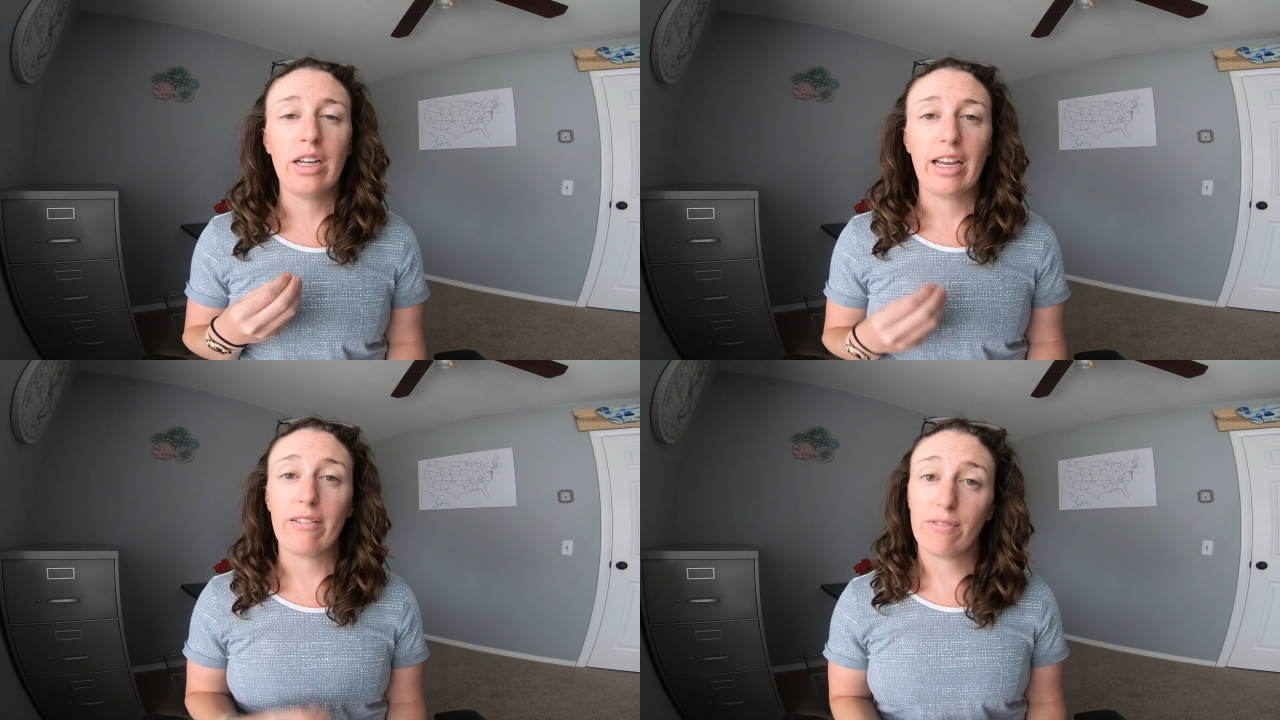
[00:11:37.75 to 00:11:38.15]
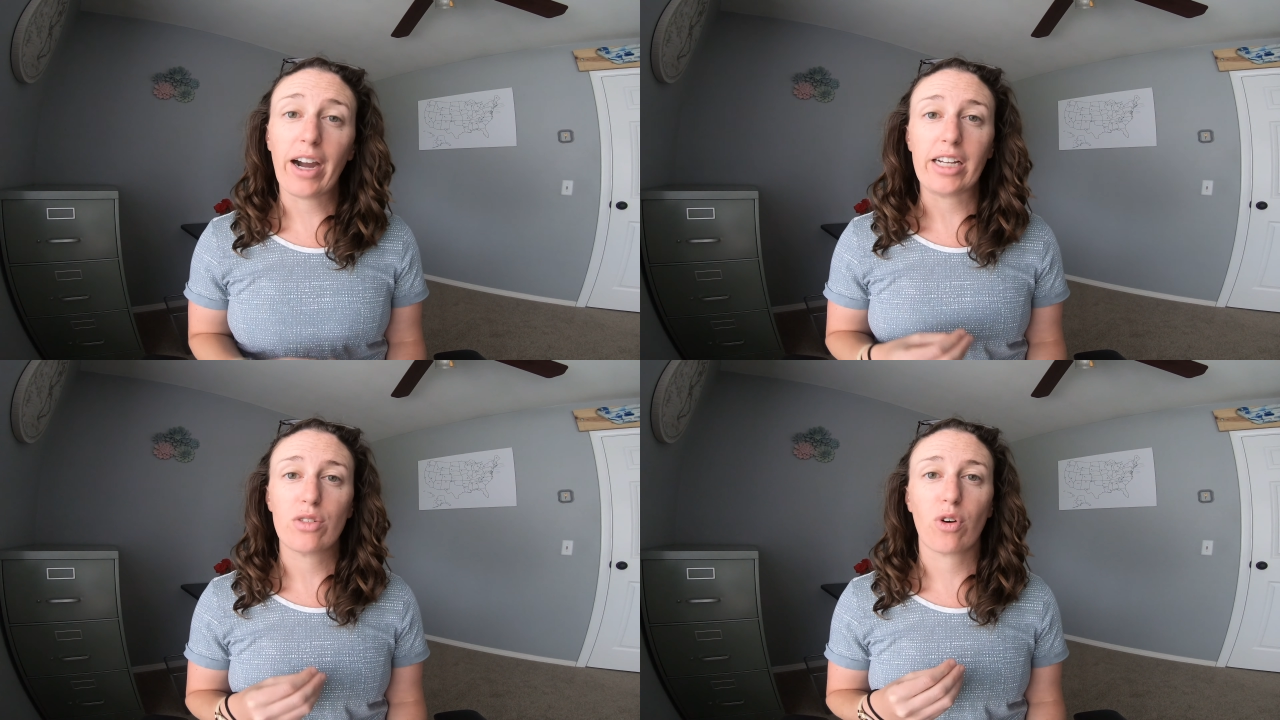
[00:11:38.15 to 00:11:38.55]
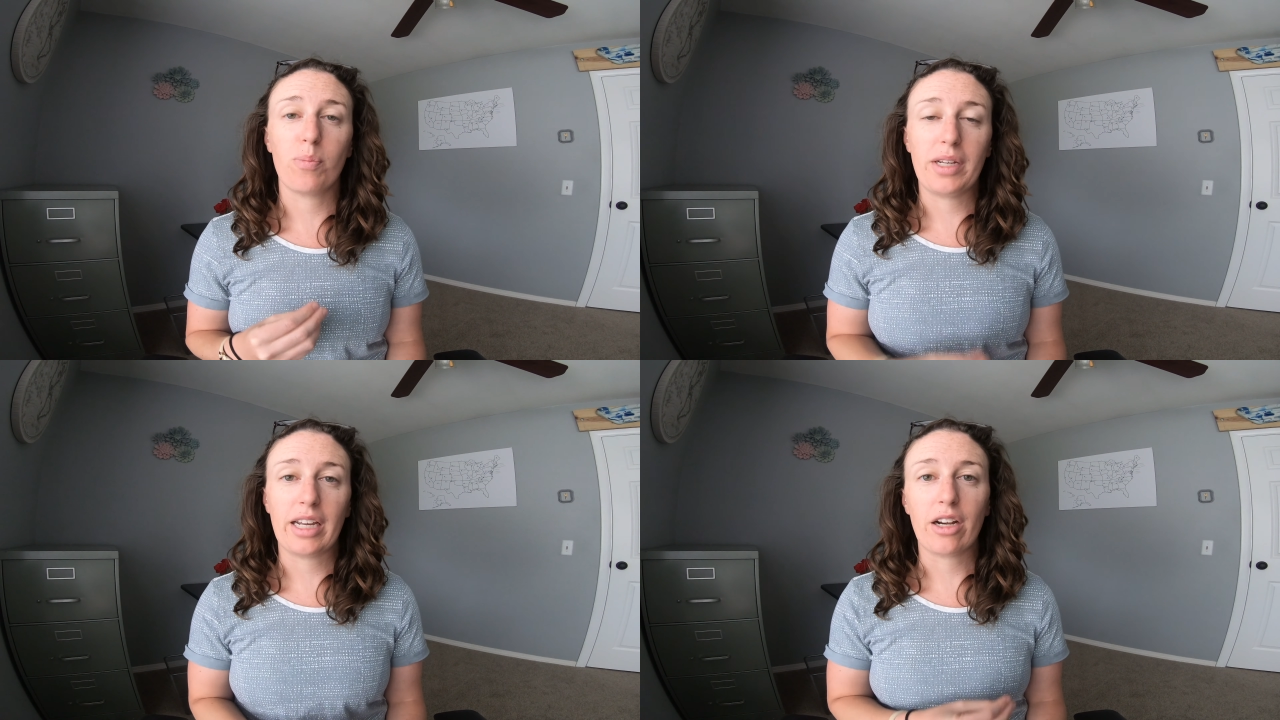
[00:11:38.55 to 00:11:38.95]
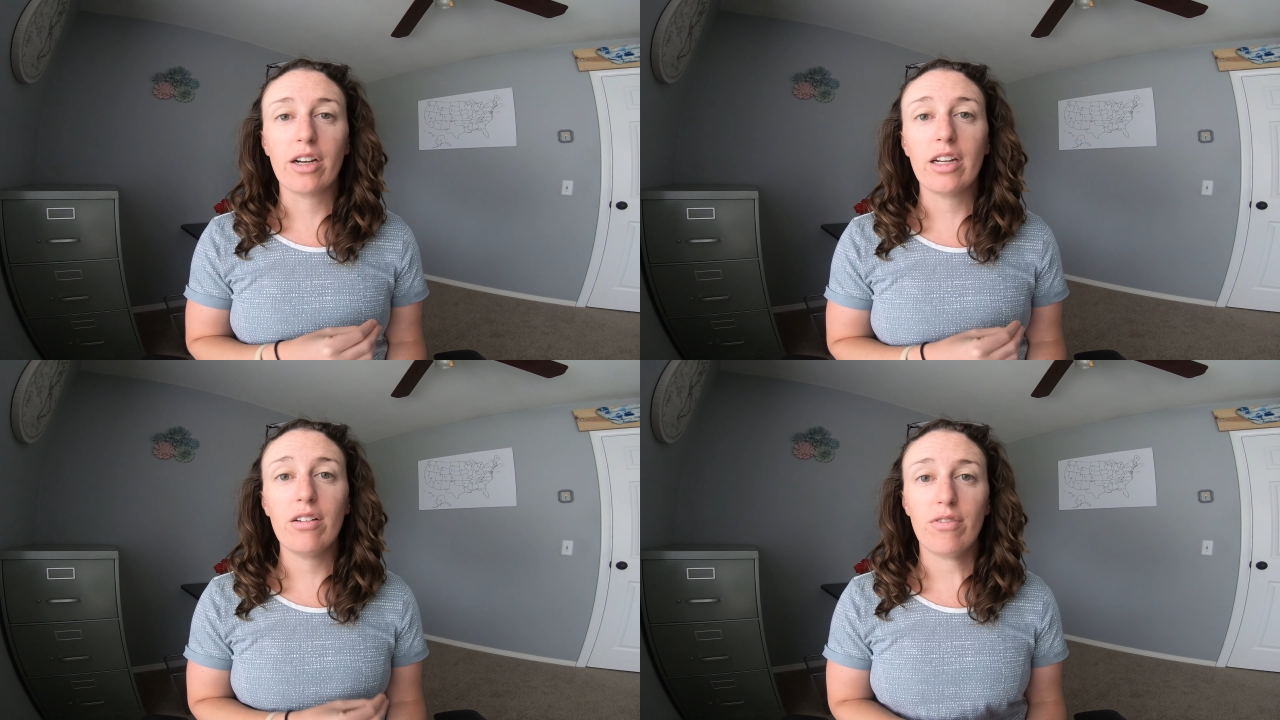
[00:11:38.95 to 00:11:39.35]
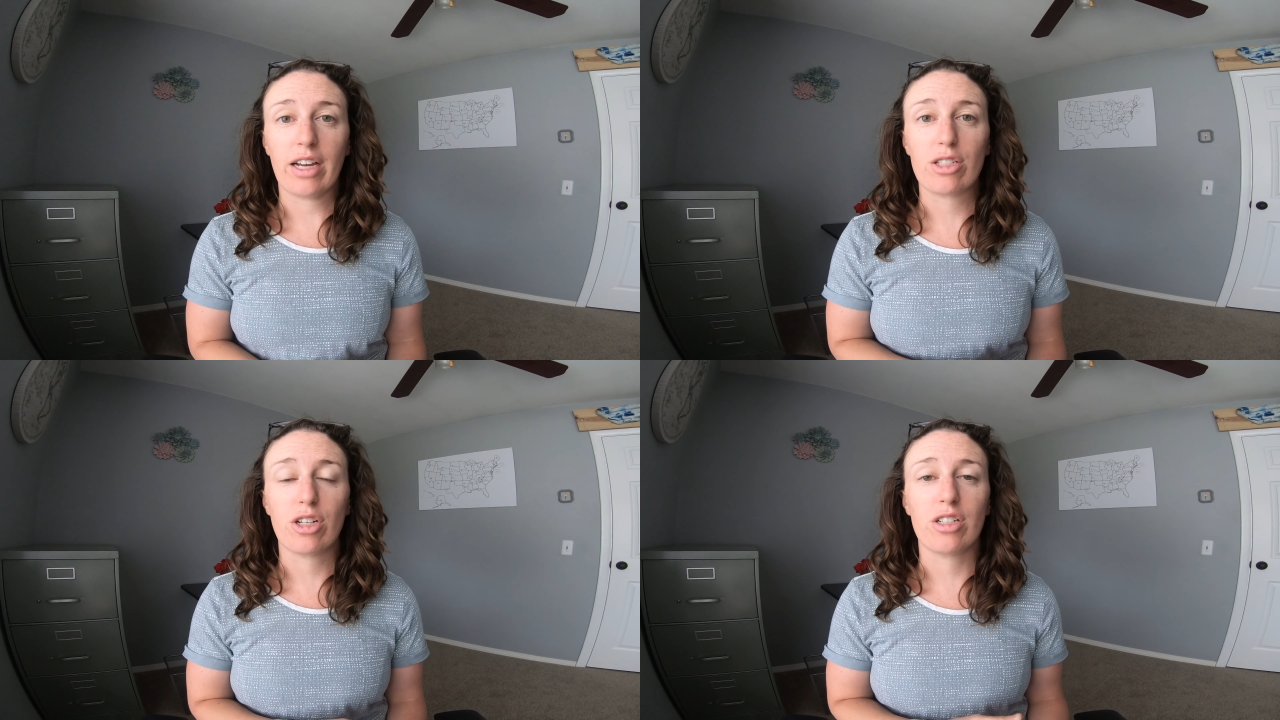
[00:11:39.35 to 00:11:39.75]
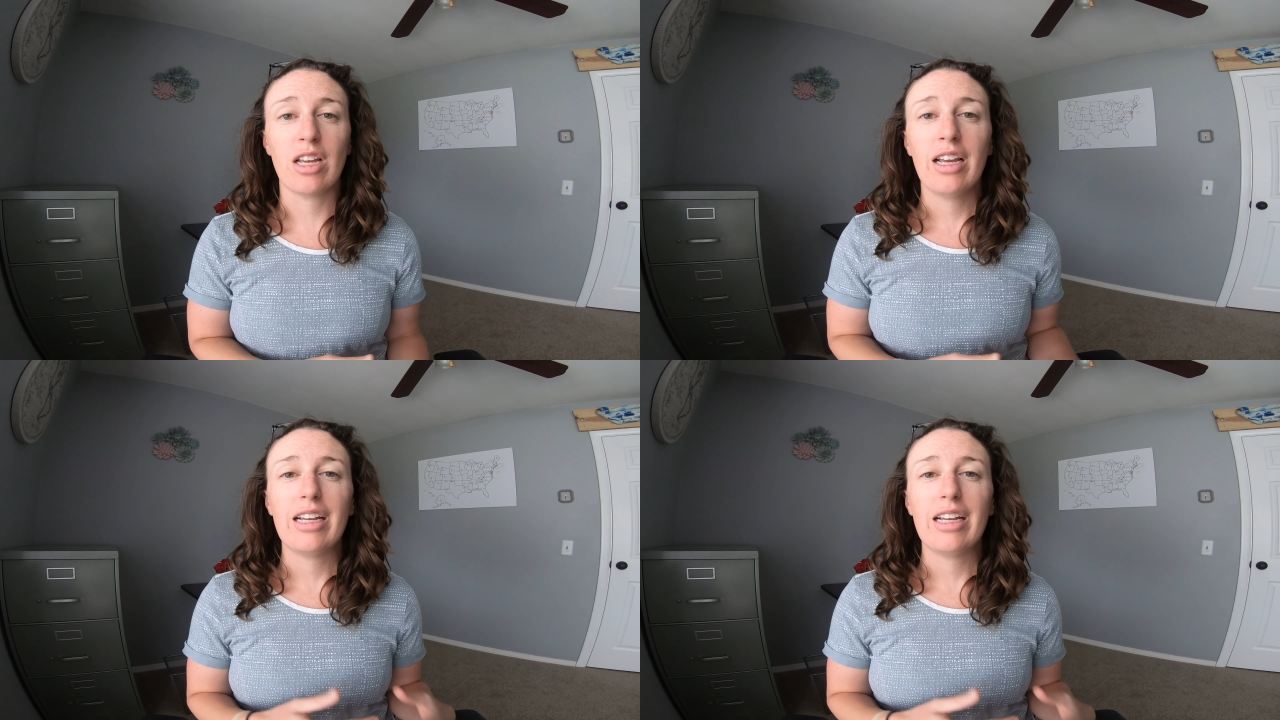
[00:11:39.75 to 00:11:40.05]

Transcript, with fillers: advice for beginner investors